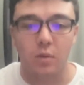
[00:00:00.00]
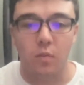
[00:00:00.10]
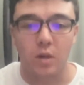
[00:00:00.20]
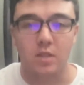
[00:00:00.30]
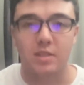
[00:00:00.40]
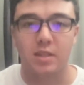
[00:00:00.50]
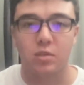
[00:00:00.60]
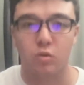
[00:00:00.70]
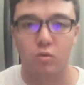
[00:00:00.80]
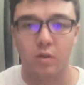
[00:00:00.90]
What is
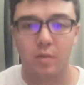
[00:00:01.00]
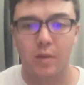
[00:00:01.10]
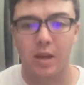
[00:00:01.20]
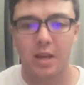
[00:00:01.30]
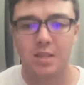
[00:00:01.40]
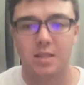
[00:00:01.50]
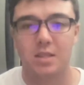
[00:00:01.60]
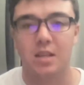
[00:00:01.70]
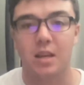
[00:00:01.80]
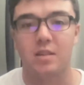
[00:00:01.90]
D23, you may ask?
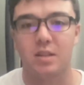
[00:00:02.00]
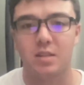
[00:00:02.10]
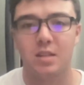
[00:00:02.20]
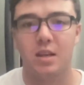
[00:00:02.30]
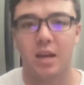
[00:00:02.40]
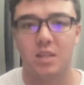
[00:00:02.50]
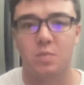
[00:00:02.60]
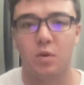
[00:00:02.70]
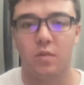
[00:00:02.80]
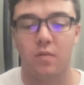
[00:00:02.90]
It's a Disney
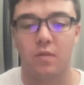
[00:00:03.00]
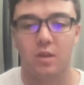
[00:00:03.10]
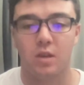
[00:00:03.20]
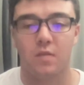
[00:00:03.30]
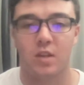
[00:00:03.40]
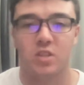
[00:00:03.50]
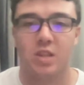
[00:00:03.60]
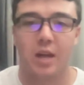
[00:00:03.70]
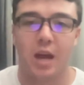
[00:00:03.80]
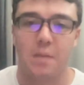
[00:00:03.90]
Expo convention
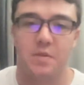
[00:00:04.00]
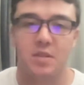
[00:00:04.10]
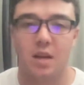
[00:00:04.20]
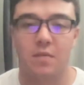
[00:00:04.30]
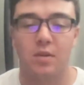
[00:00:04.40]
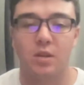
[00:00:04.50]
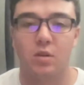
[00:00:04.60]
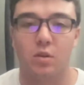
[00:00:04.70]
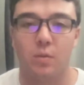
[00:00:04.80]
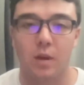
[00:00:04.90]
that happens every
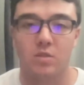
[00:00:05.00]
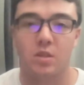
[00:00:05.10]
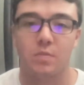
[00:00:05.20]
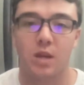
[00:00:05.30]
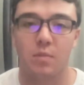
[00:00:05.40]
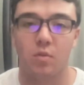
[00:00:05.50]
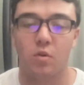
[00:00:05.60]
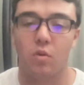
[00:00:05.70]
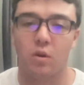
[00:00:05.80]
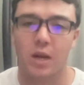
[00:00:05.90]
year around September,
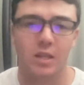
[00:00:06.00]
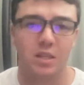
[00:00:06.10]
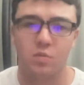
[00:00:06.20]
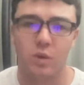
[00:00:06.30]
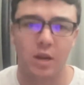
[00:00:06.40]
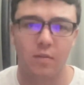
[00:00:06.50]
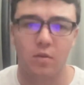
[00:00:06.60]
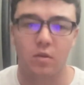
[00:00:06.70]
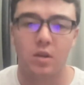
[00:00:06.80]
or at least whenever.